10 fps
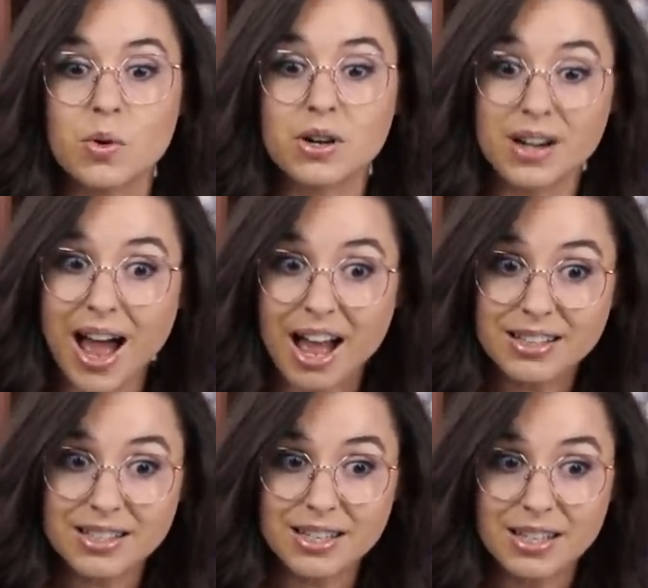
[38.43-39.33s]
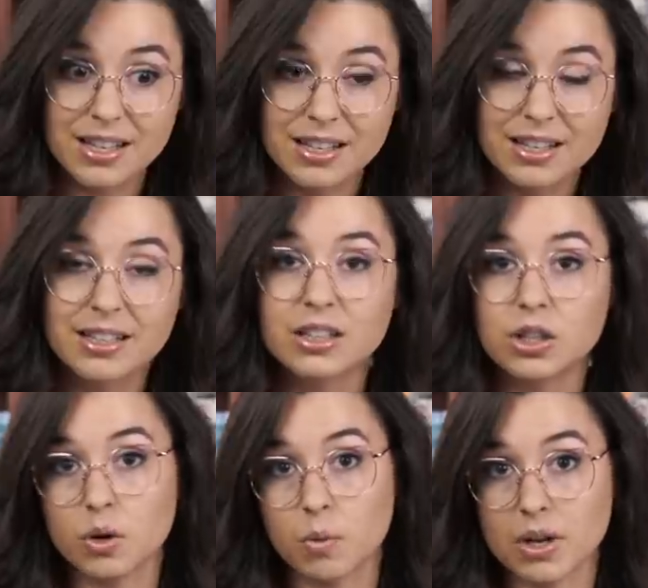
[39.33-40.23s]
or not,
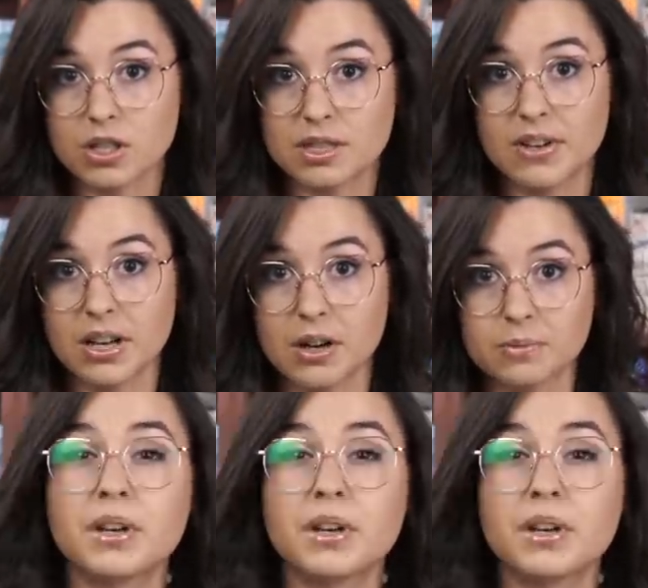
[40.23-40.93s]
you can watch this video.